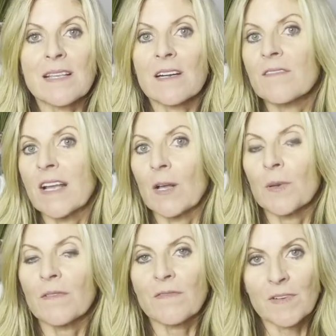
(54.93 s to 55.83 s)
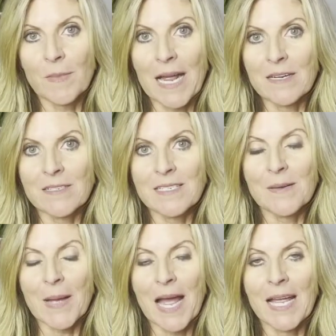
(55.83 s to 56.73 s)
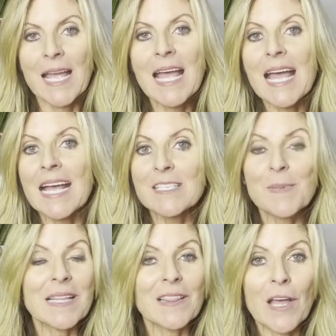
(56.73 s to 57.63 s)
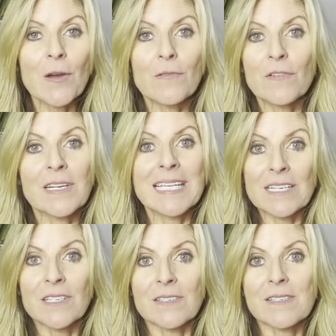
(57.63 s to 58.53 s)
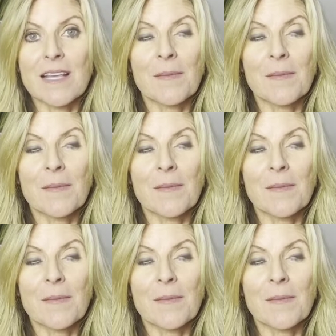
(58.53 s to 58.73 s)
that are available for buyers to buy, has been low for years.